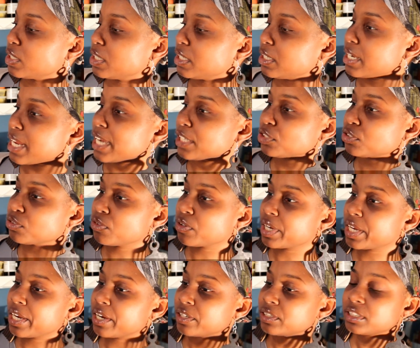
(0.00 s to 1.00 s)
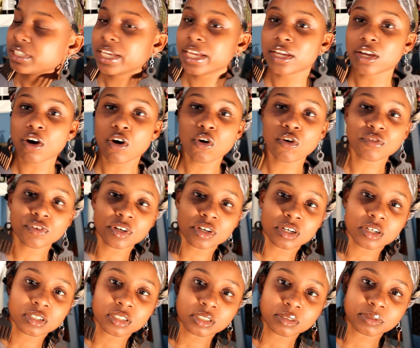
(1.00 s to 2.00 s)
then Natural Hair
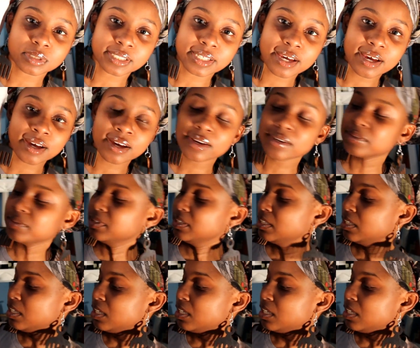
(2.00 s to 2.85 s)
Takeover. Here we go.